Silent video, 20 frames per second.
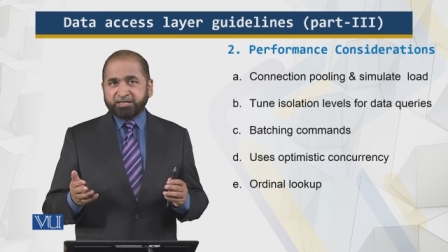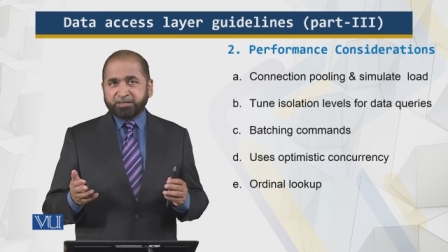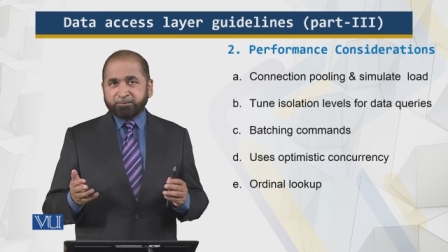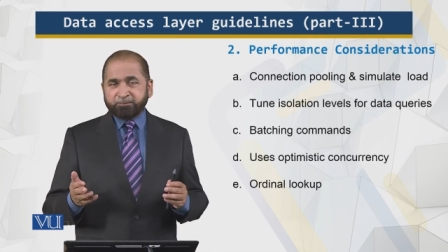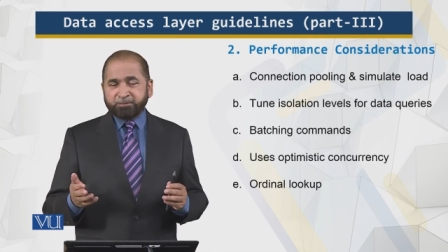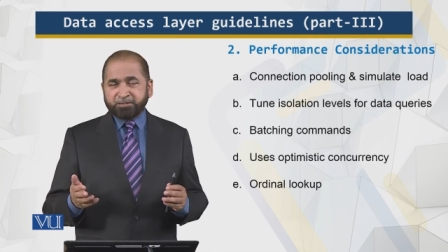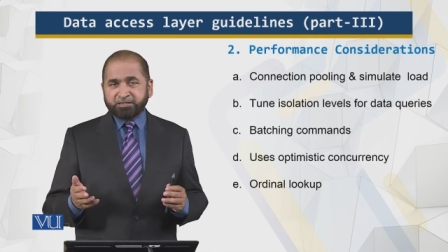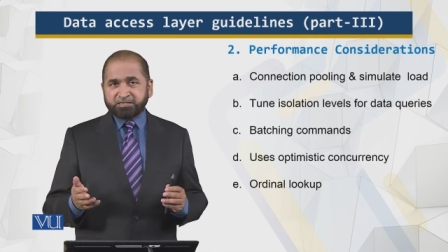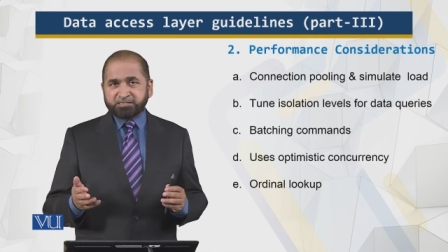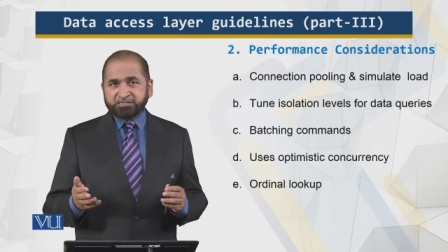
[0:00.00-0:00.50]

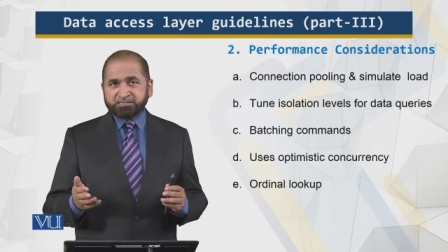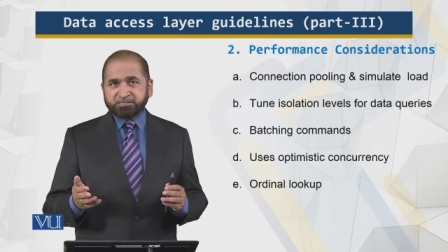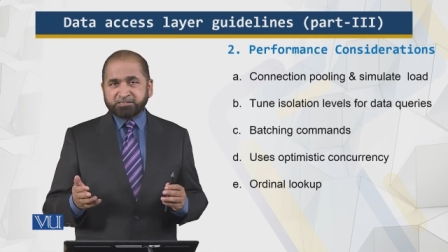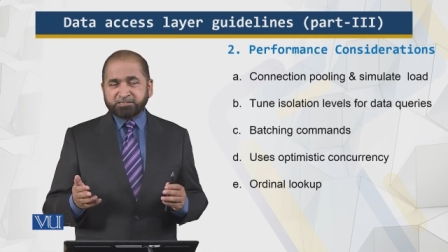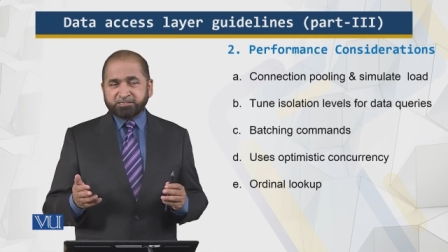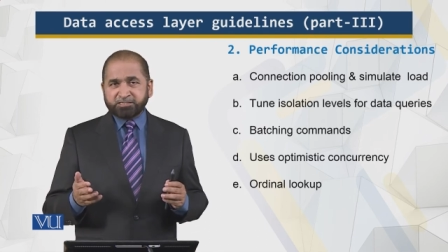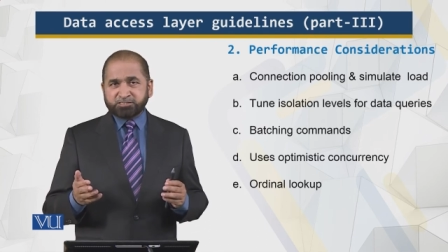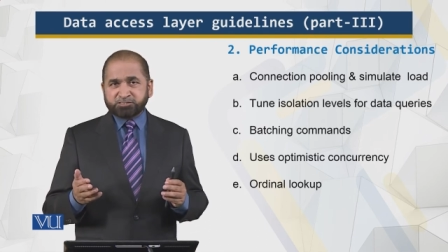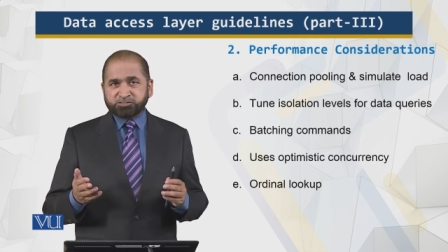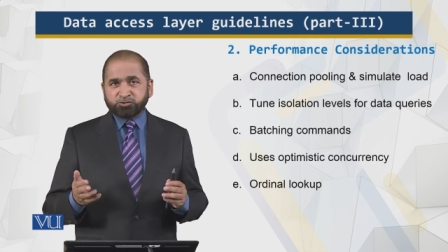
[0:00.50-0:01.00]
application
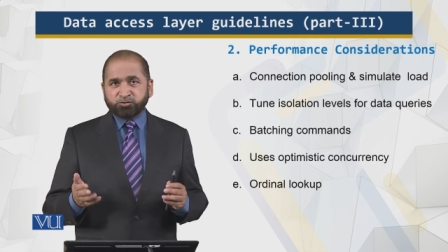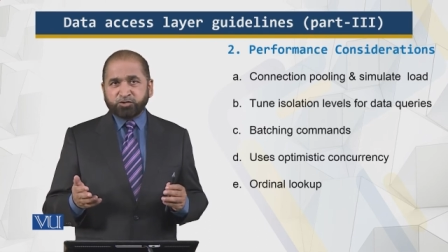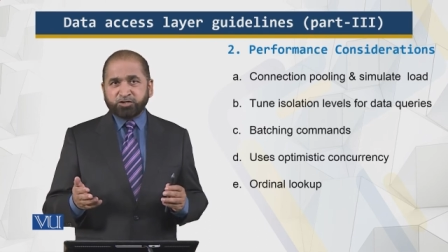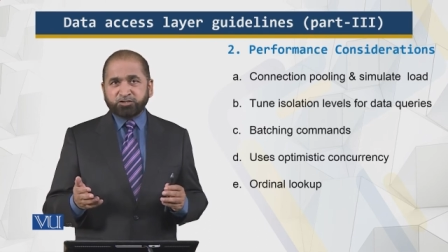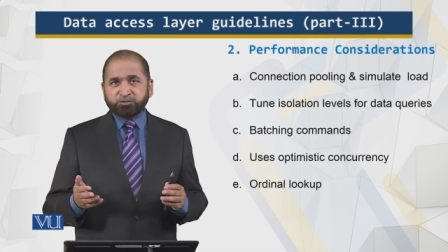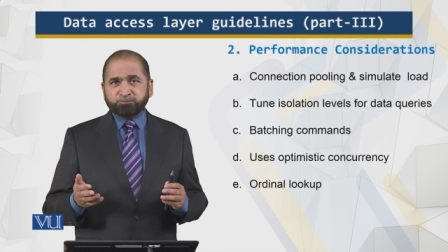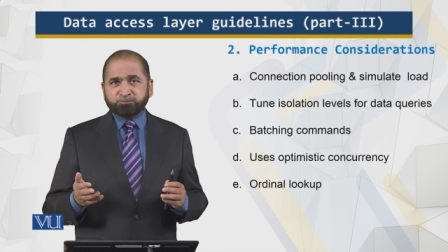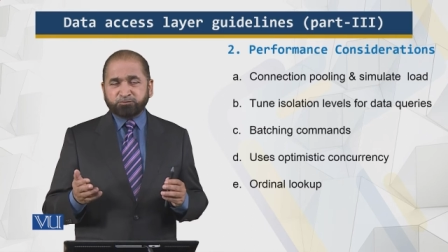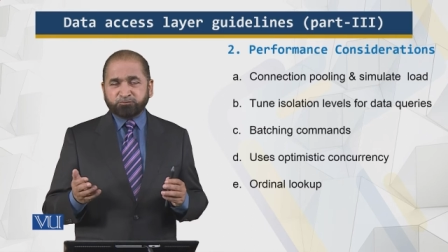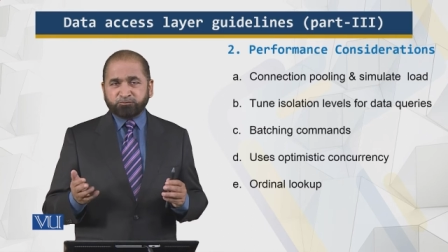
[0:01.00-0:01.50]
is going
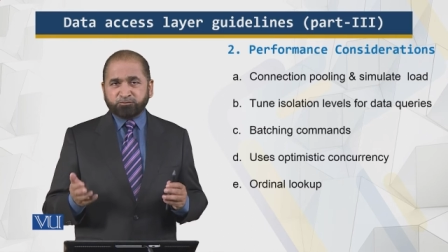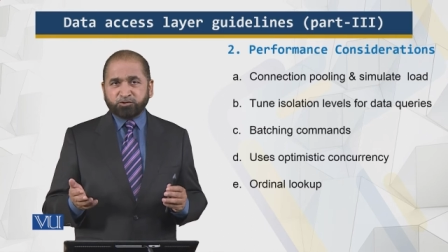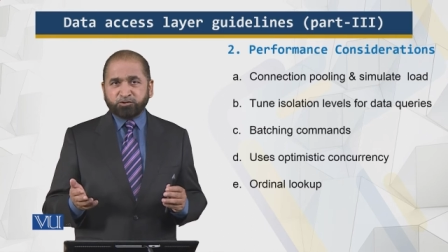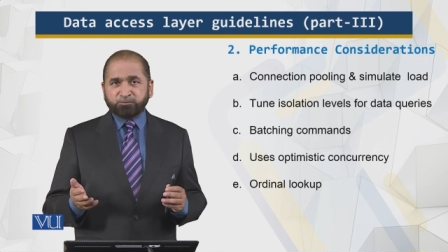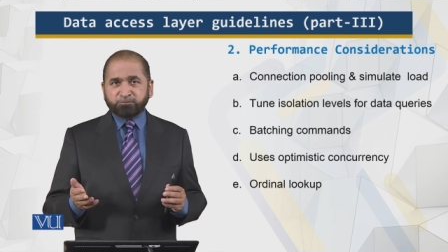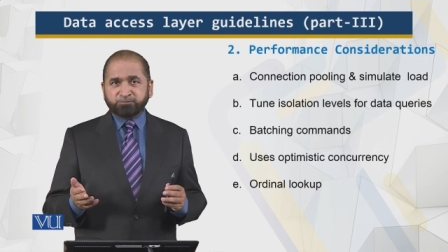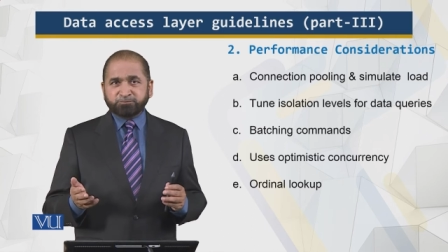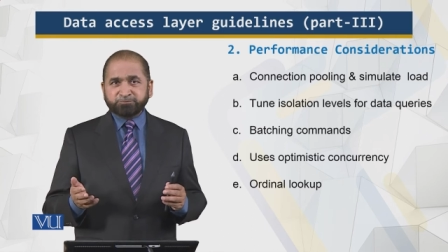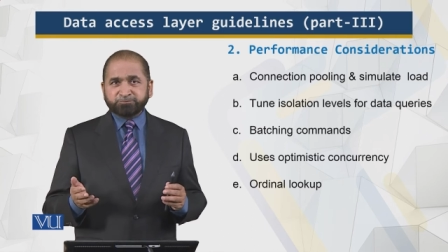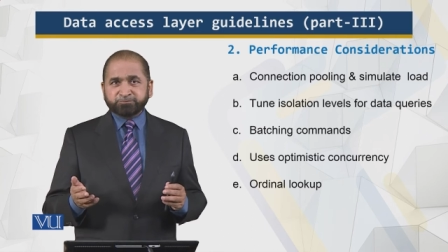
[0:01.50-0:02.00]
to perform